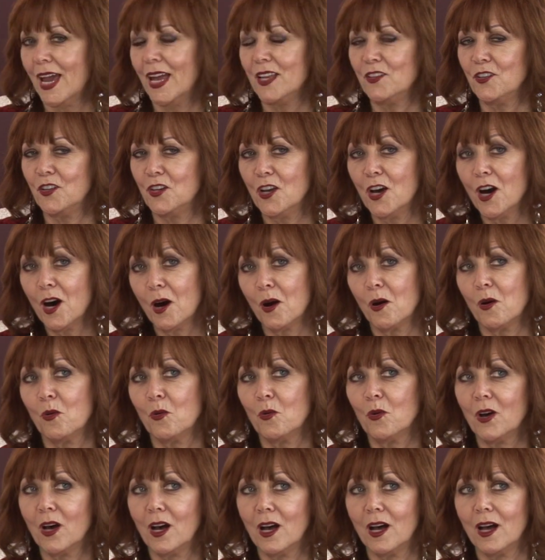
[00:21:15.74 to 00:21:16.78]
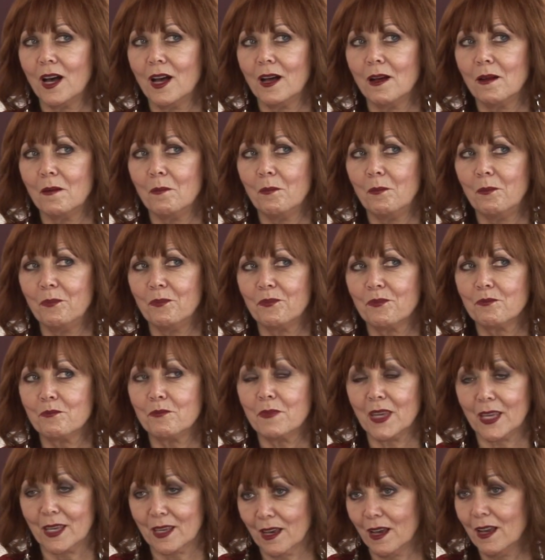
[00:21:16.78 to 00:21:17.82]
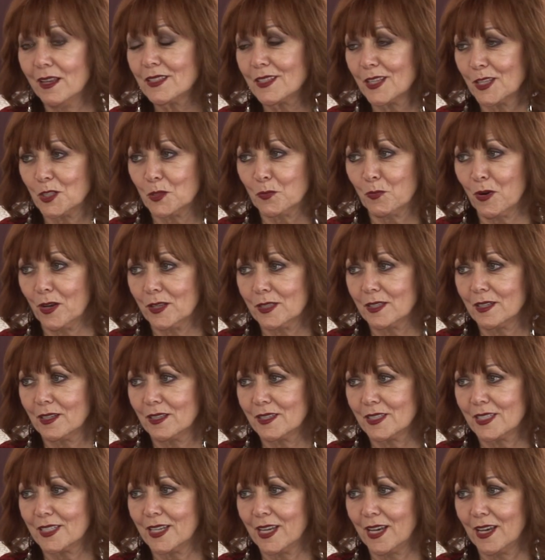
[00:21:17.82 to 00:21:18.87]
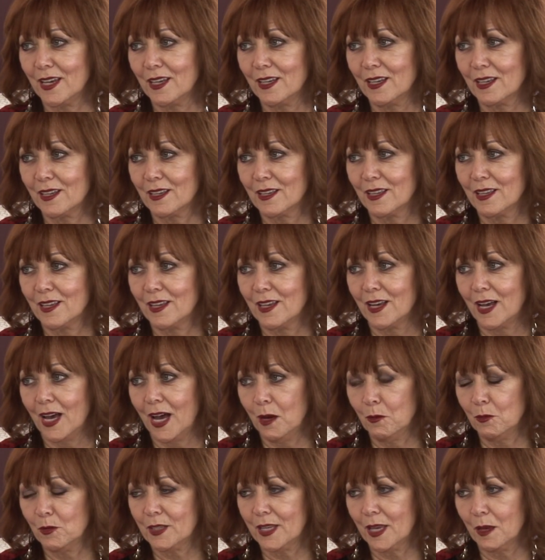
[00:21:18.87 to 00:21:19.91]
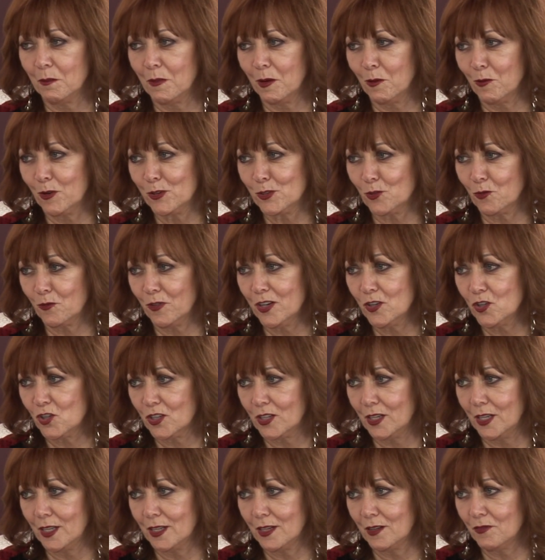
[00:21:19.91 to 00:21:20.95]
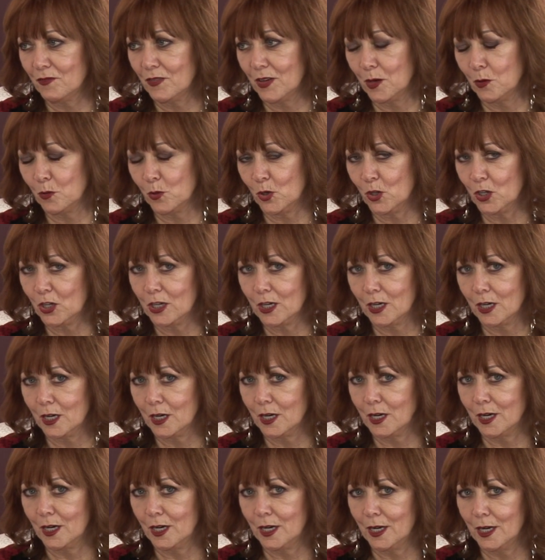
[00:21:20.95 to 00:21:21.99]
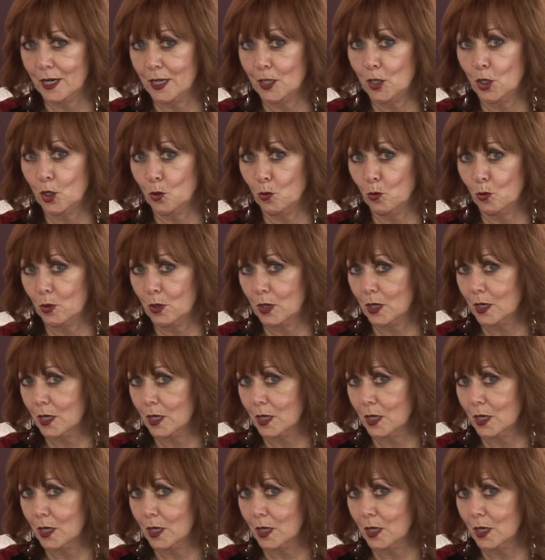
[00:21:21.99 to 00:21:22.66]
And you know, because it's President's Day, I would get my reservation in if I were you.